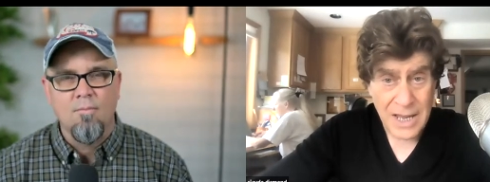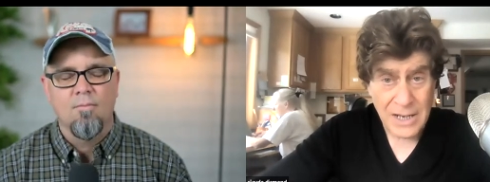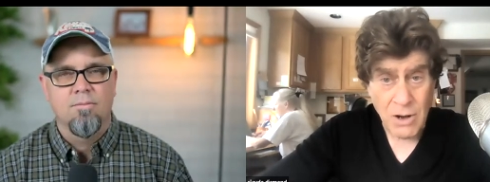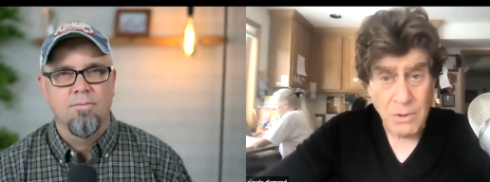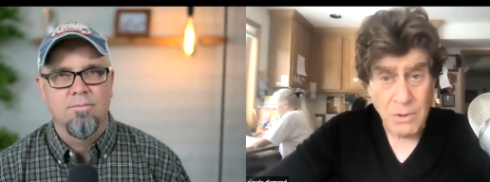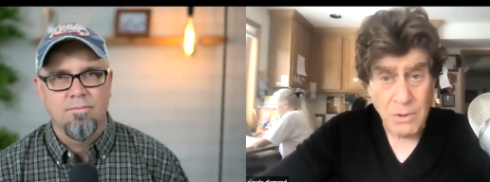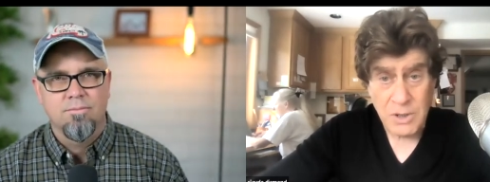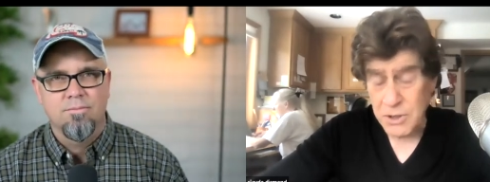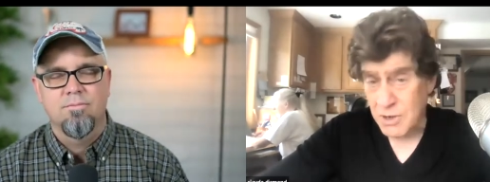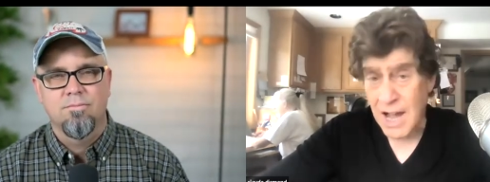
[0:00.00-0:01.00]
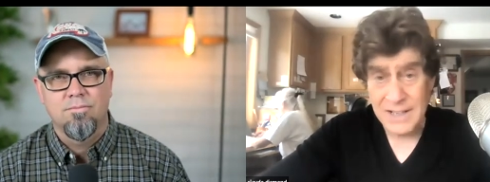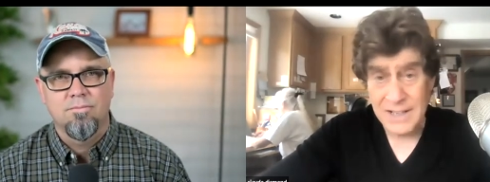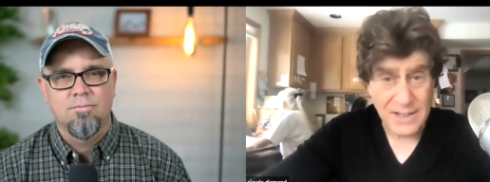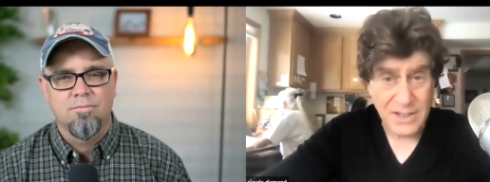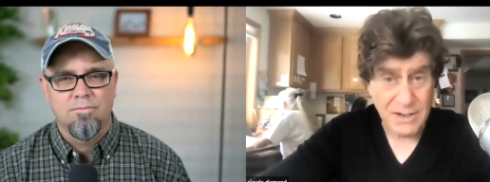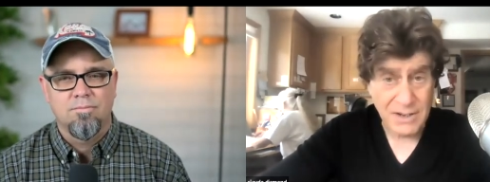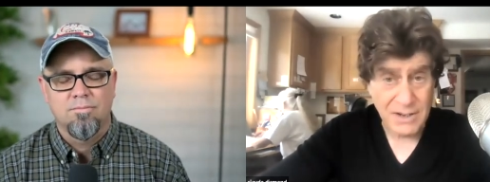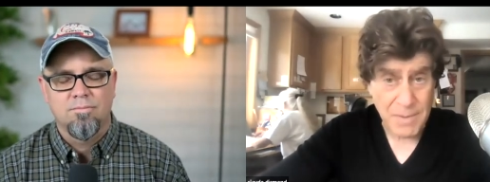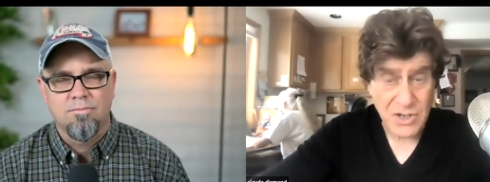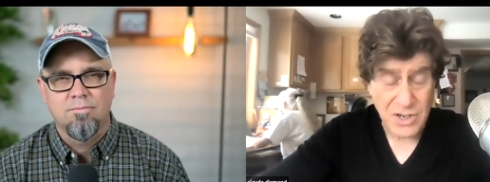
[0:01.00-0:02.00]
Speaker 1: and always put your contact
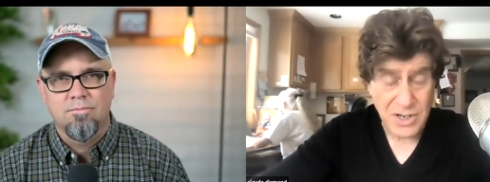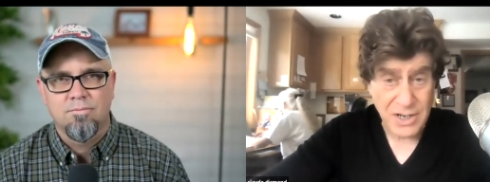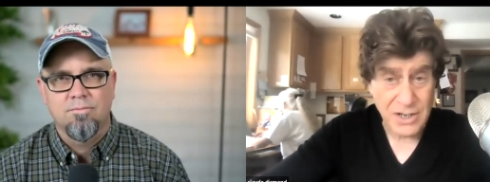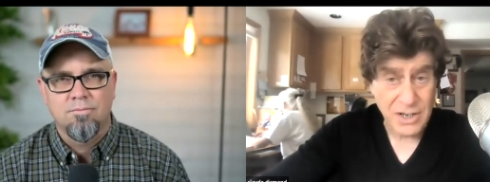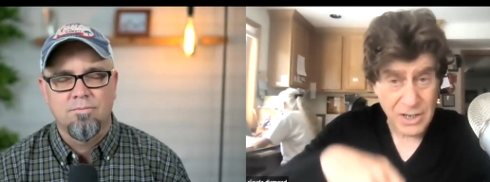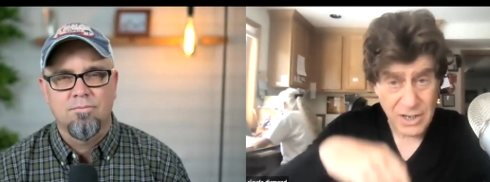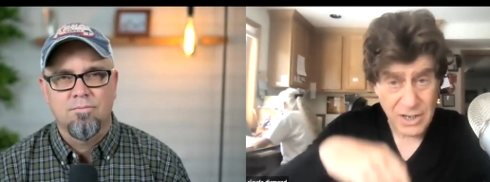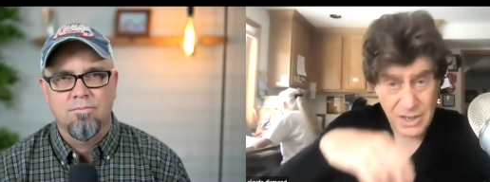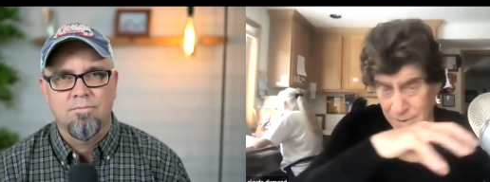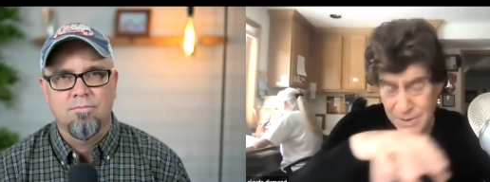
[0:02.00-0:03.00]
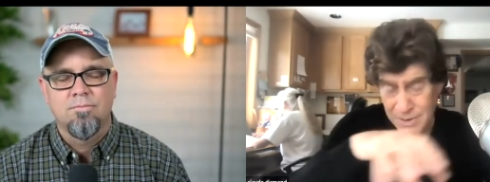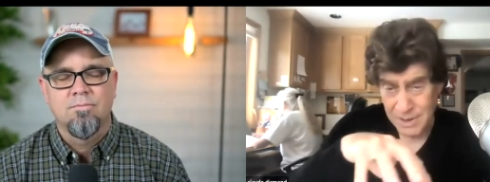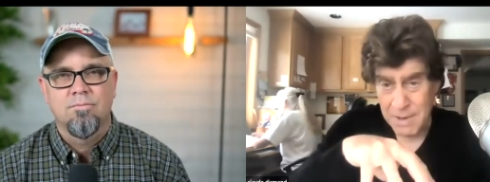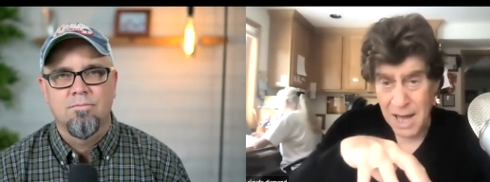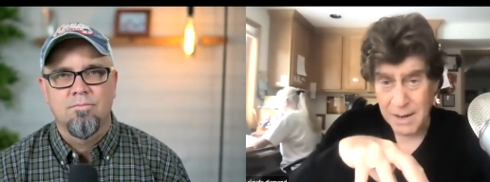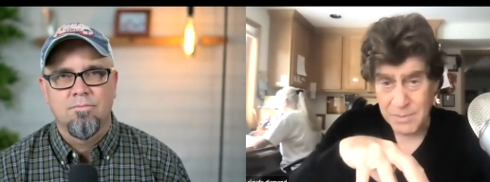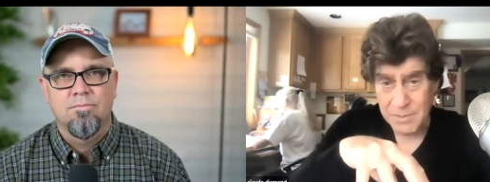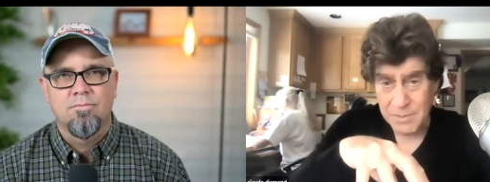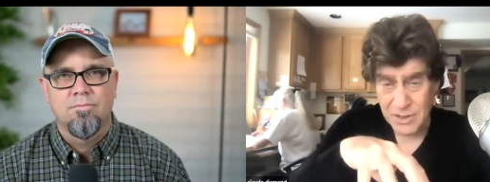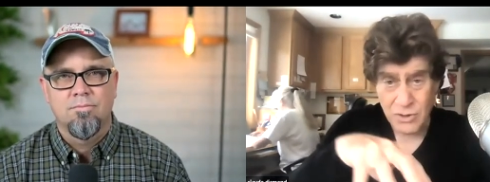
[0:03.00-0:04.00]
information in it, either in the
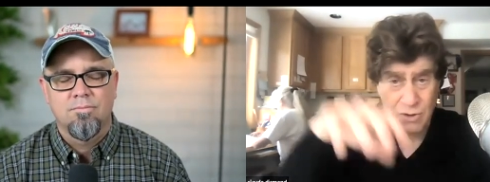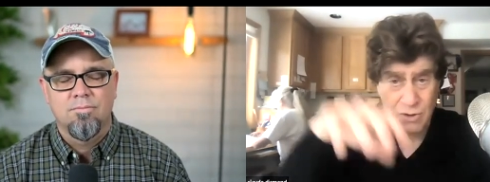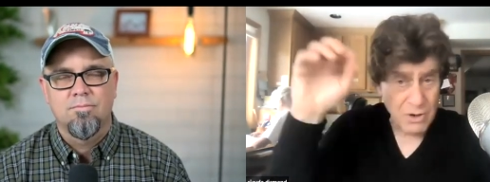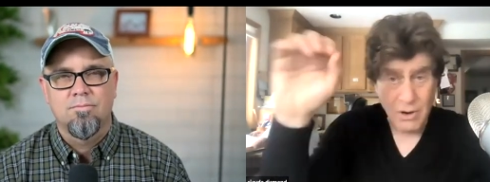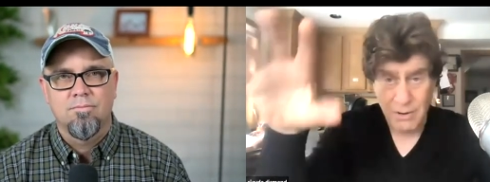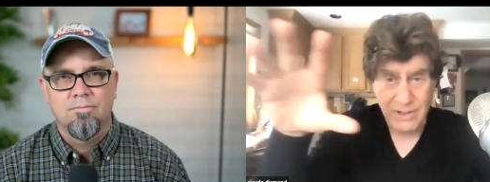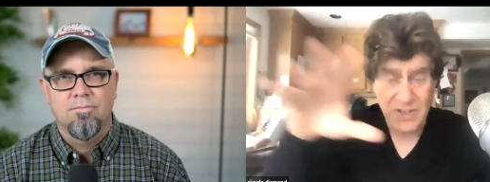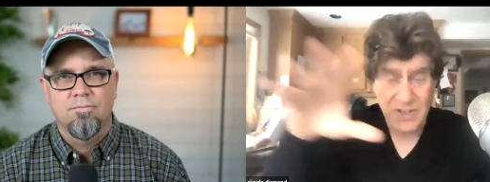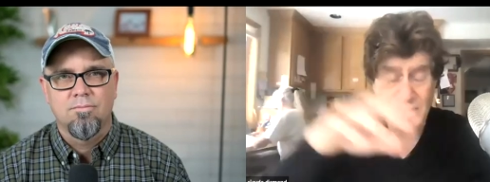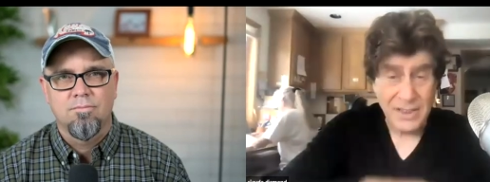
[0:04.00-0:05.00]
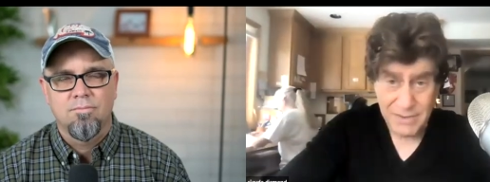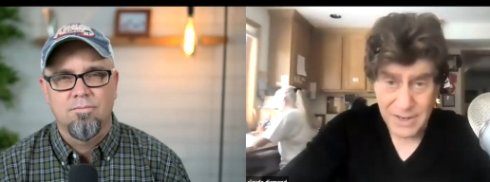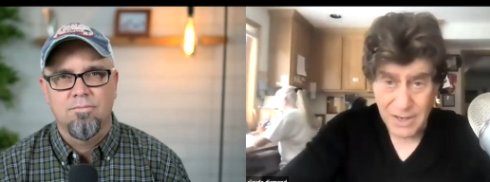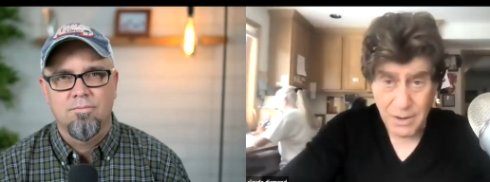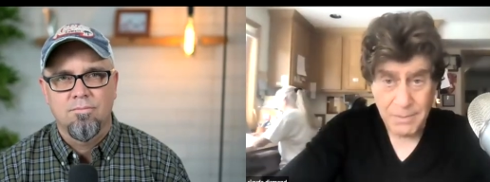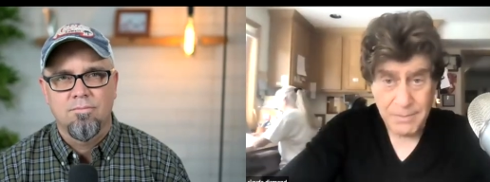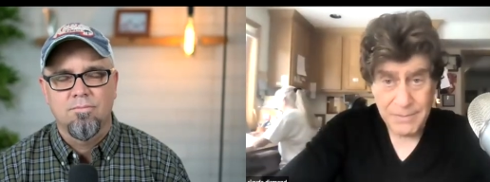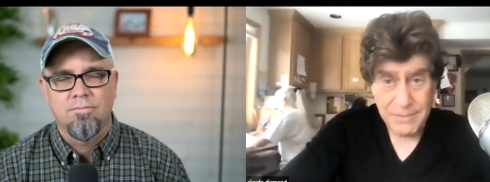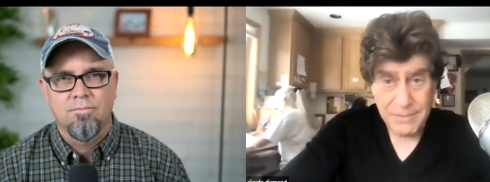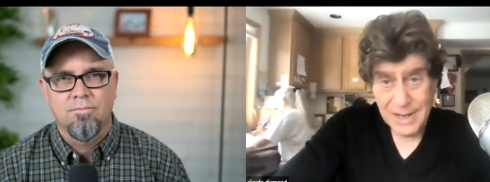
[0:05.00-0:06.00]
bottom signature or inside the
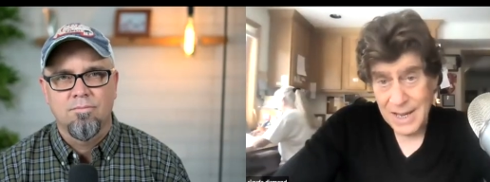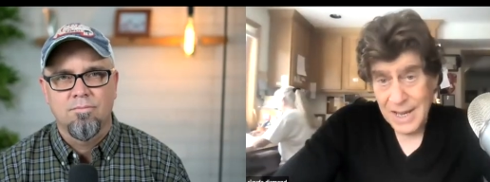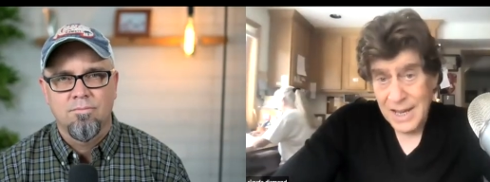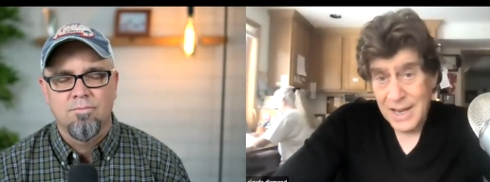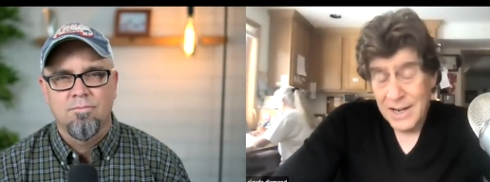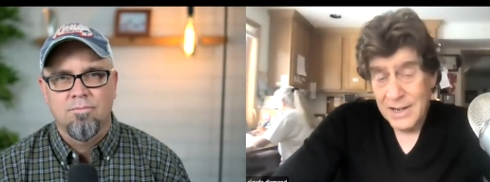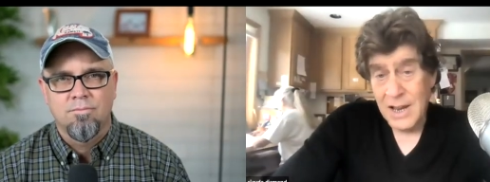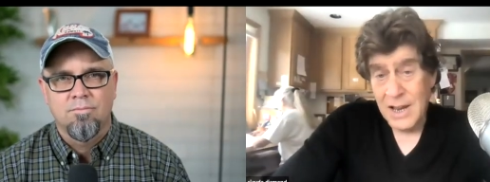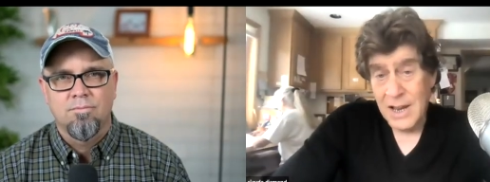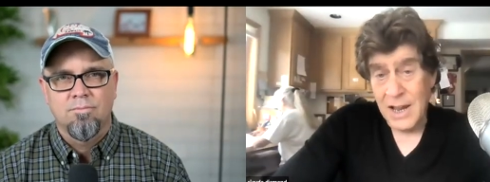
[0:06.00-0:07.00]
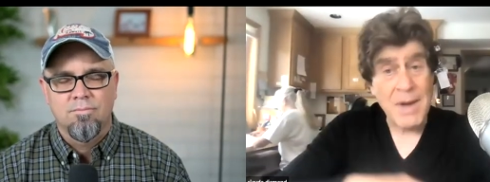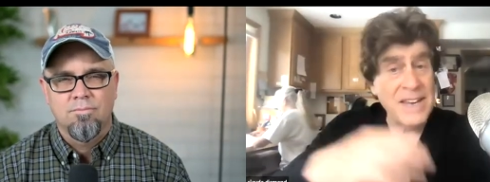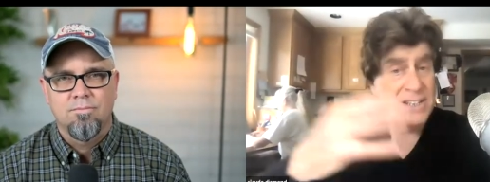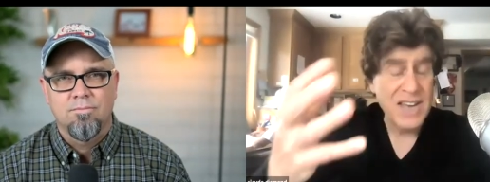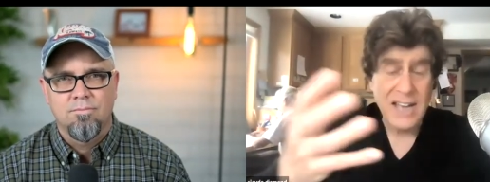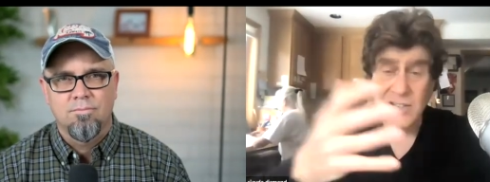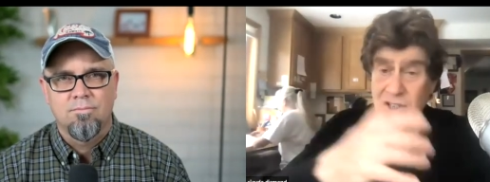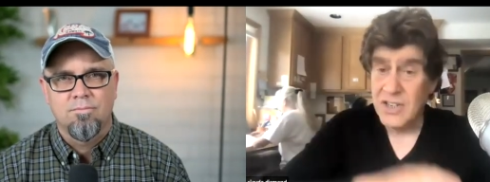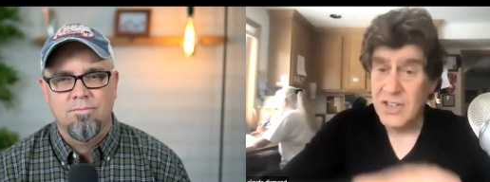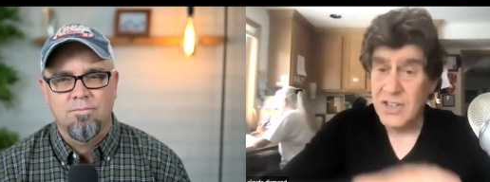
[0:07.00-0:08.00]
video. And uh, I might
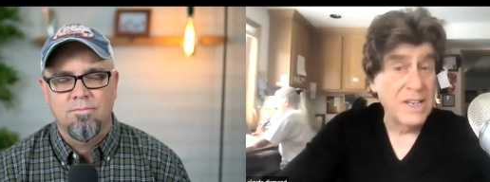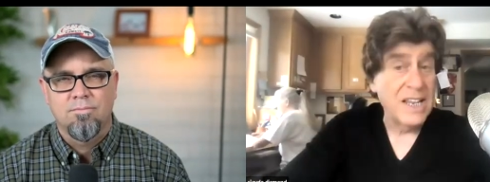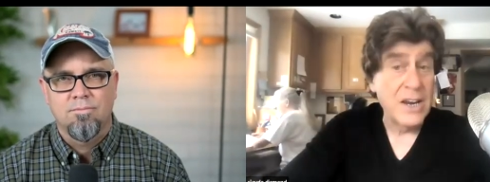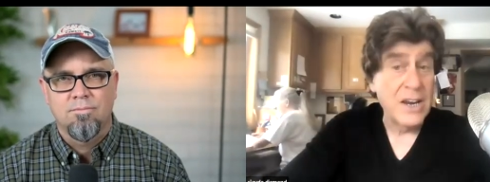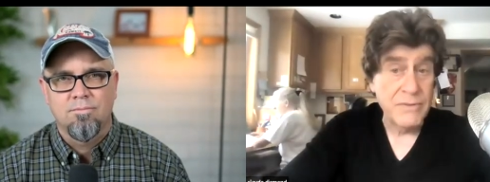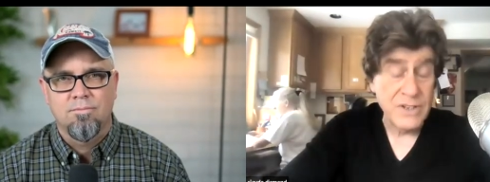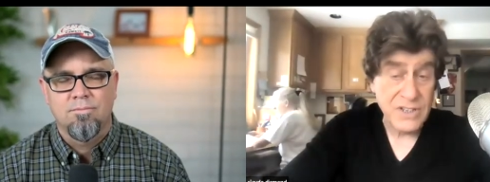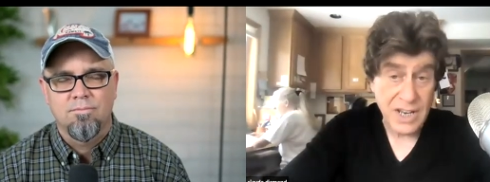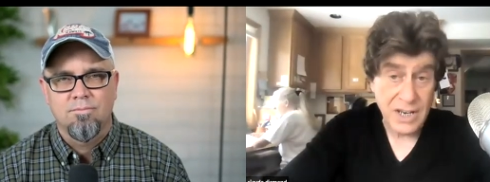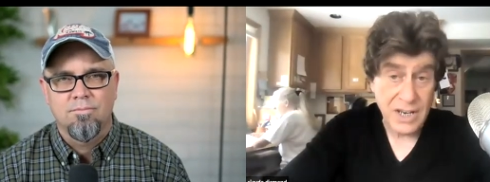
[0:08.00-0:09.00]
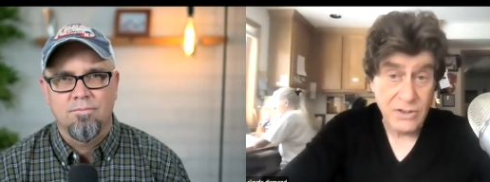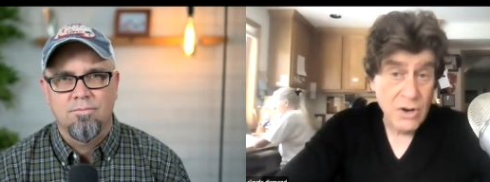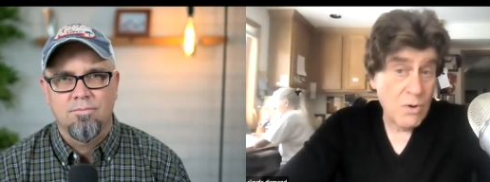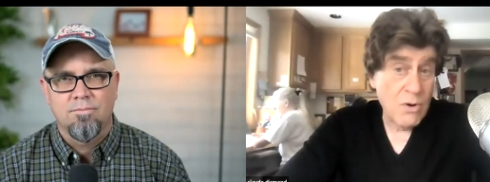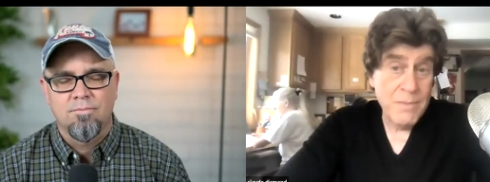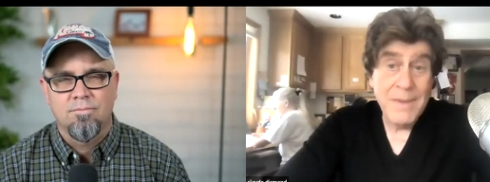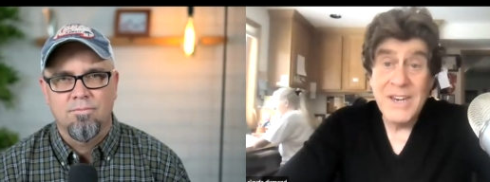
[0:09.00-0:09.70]
attach a simple letter of intent,